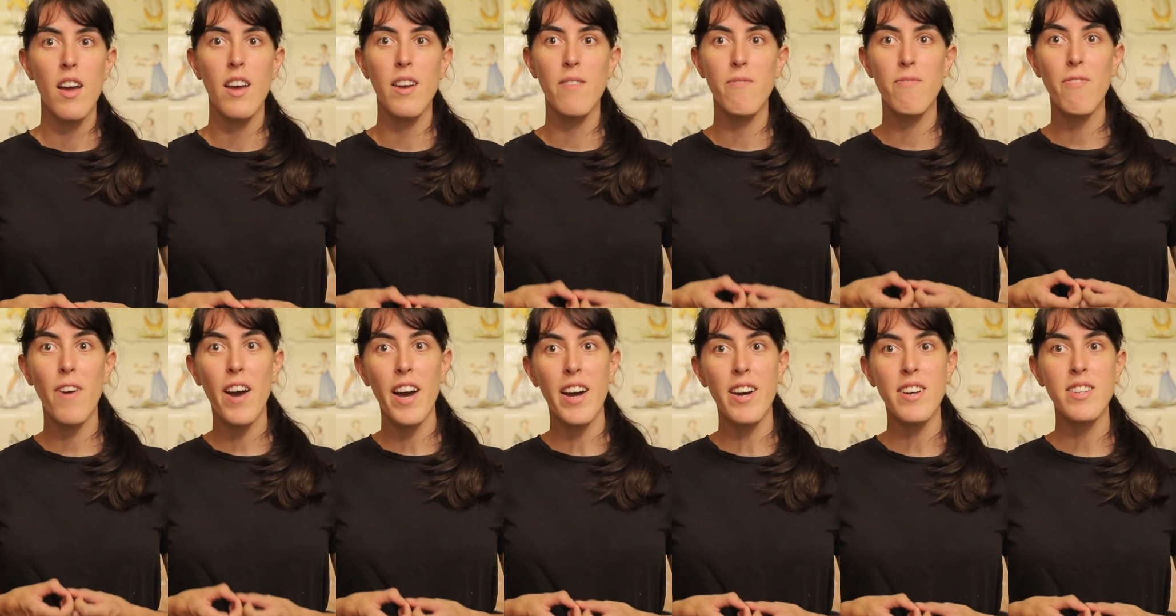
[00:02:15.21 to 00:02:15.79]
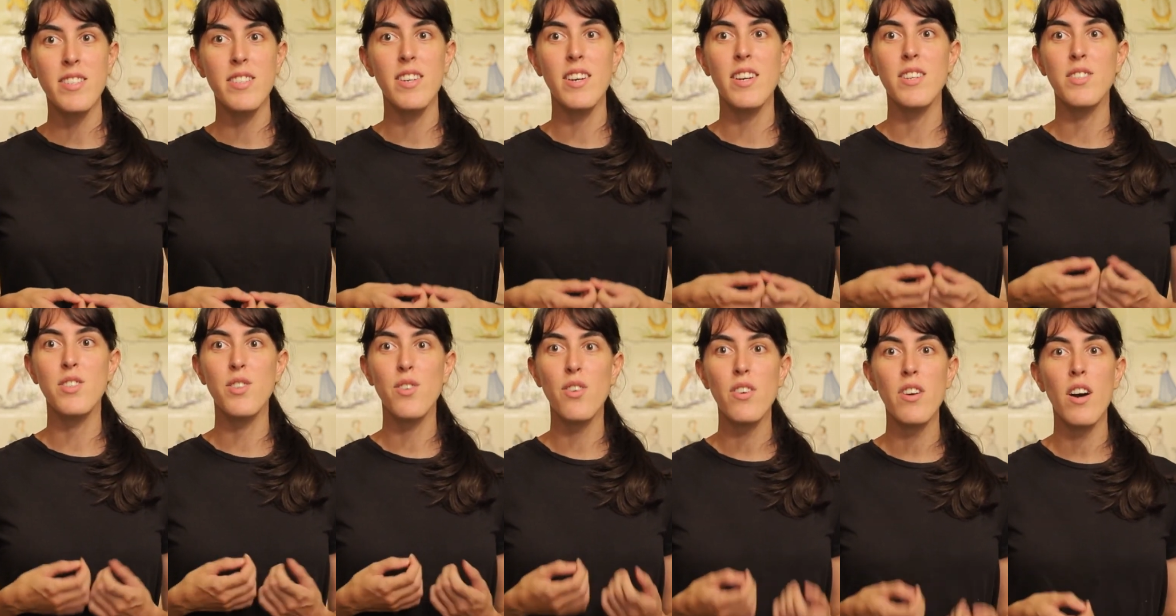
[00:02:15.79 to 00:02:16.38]
In fact,
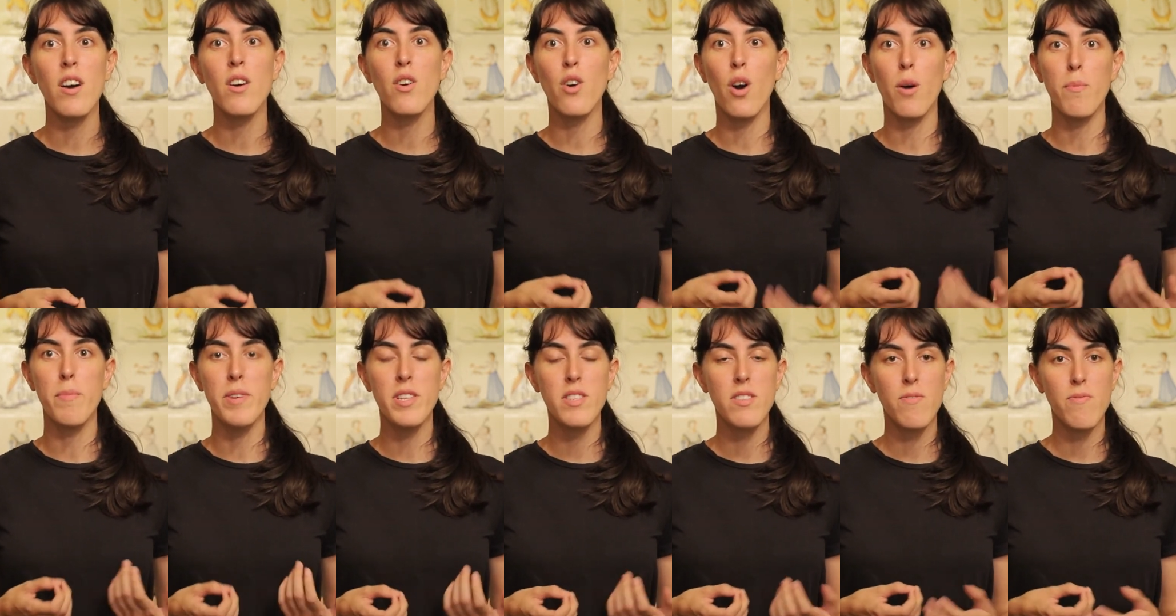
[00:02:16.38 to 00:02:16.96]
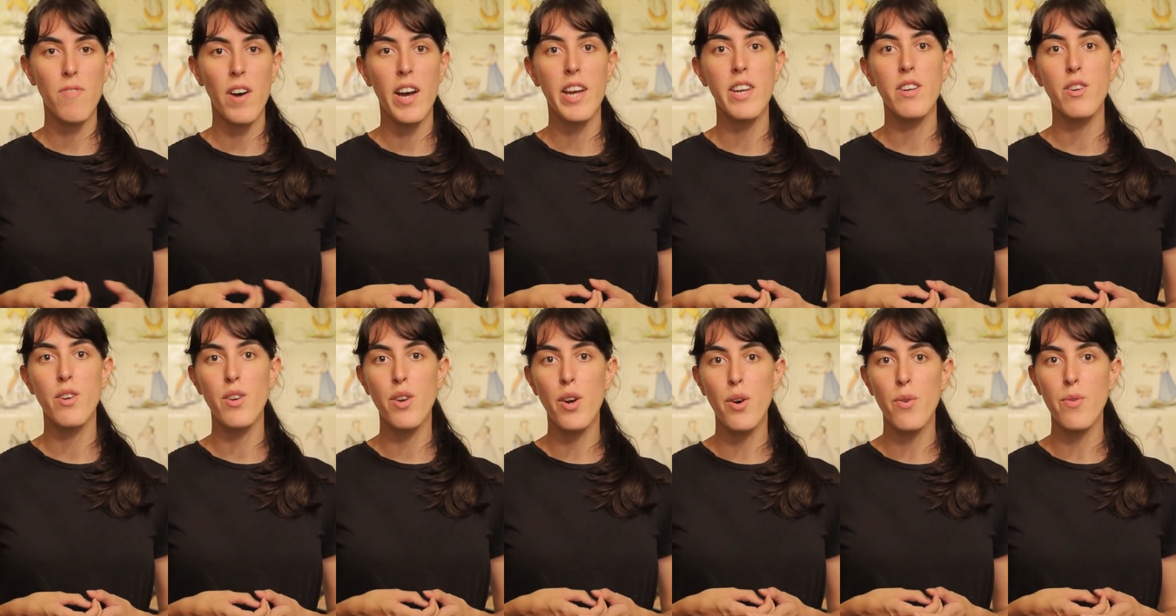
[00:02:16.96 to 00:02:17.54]
it's not uncommon to
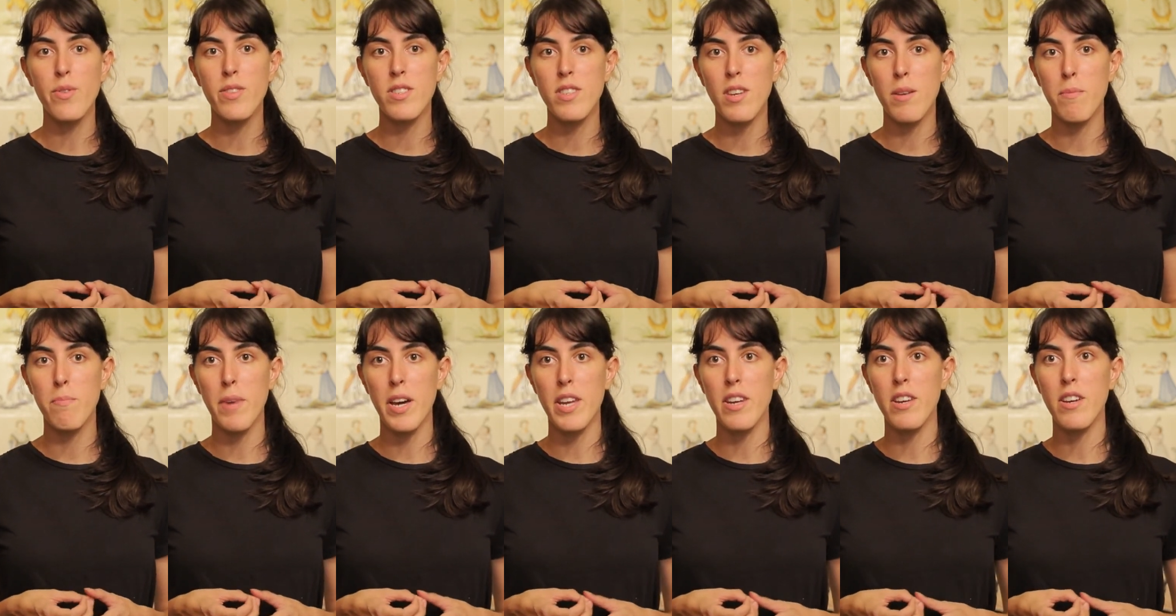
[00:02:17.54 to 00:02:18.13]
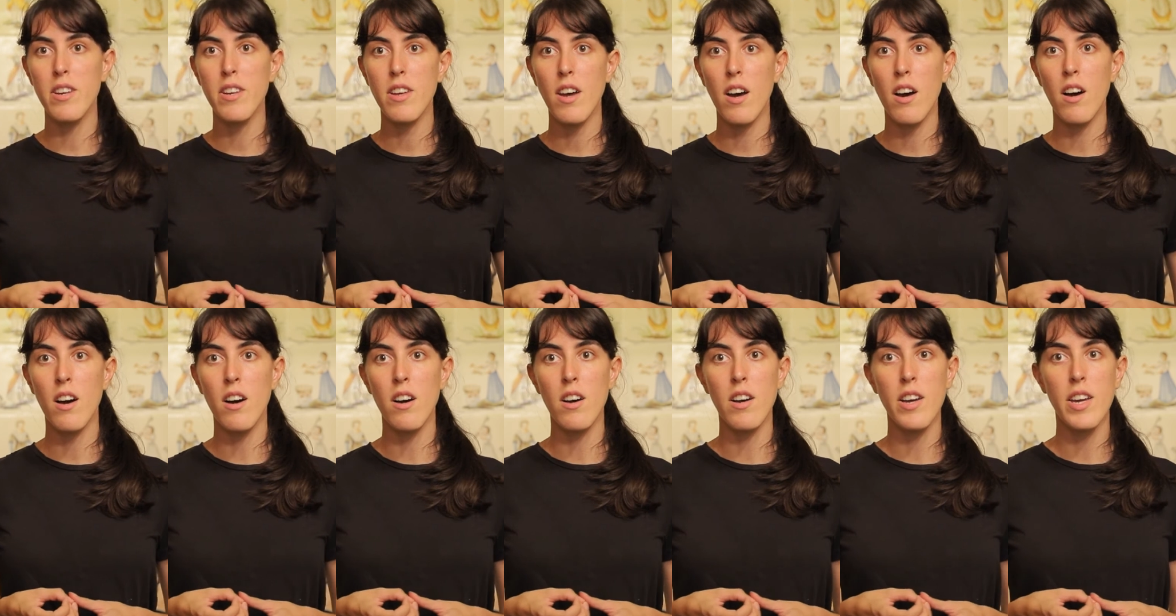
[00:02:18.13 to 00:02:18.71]
find notes embedded
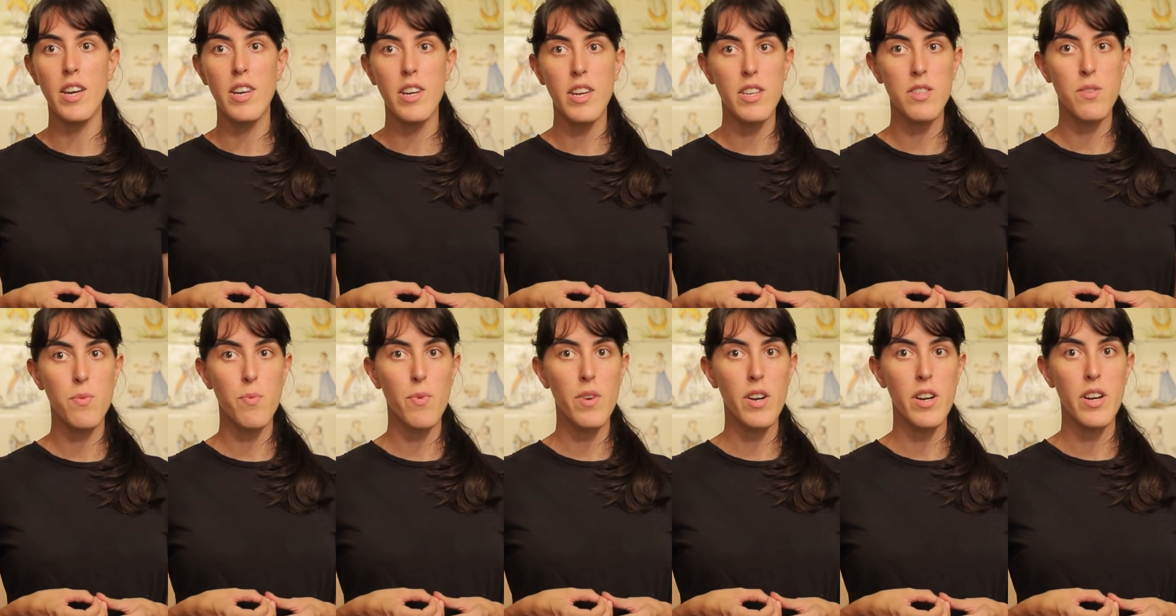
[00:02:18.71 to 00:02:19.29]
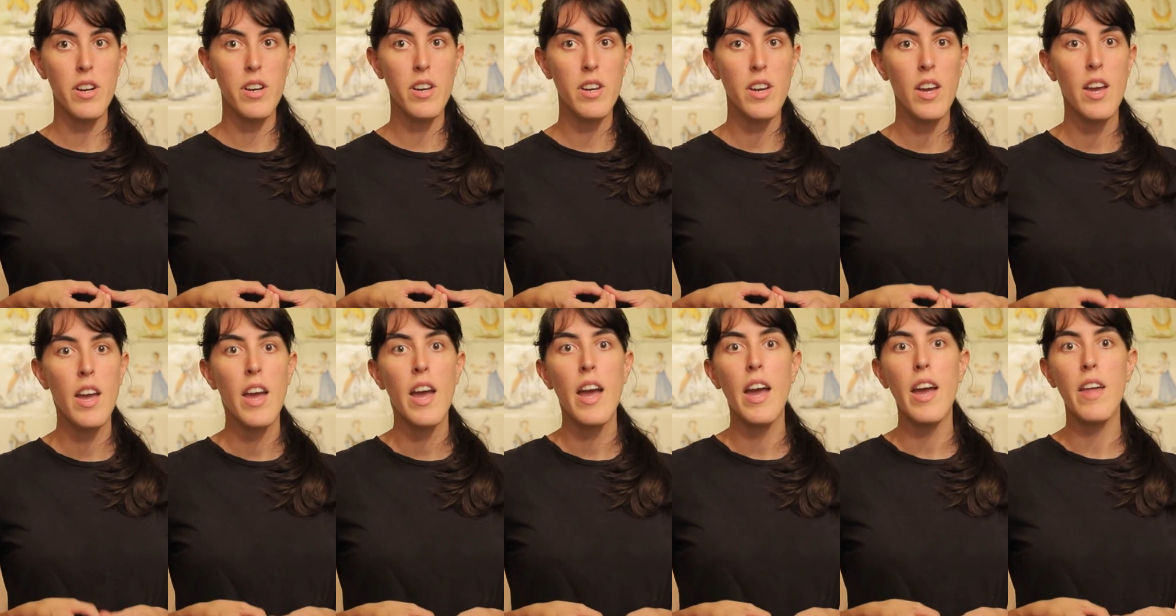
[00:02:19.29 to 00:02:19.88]
in his work.
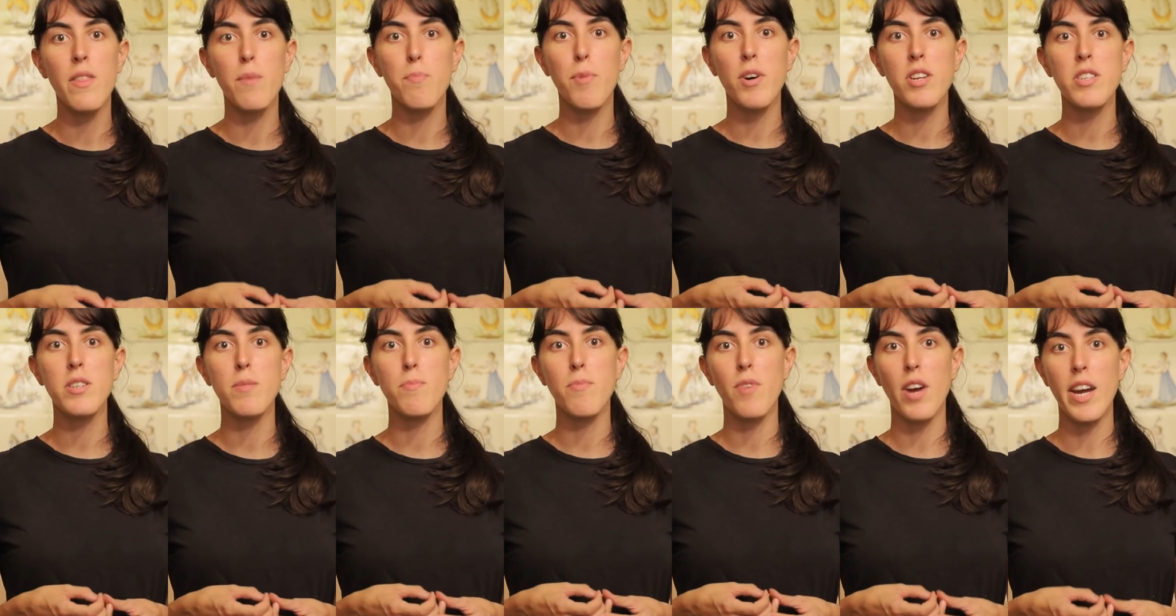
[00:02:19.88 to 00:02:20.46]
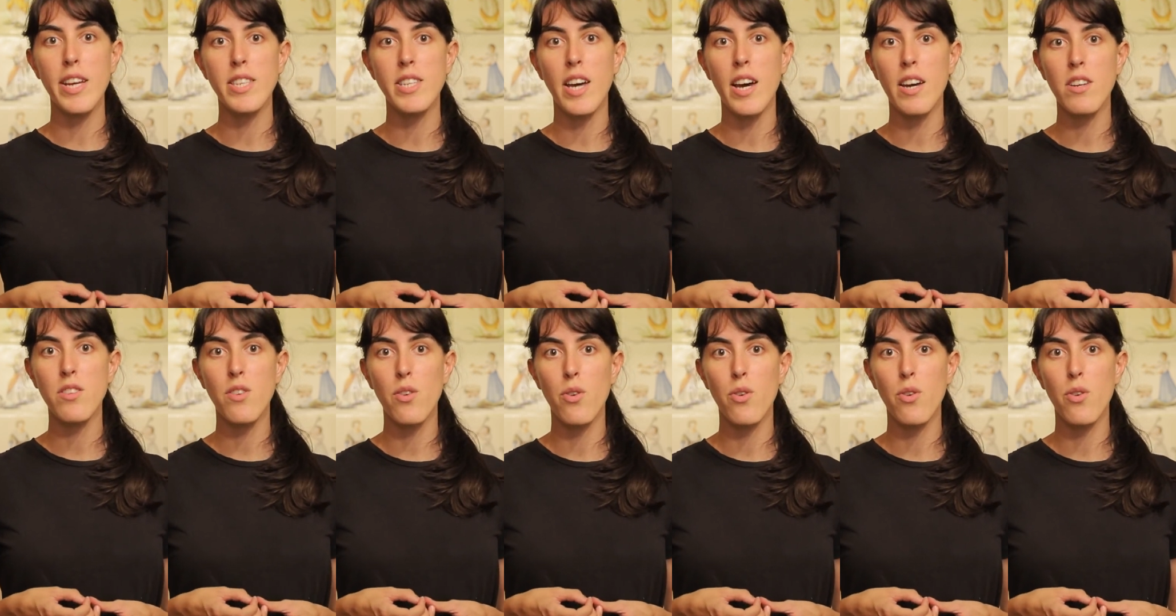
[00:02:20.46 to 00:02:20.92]
In the bottom right-hand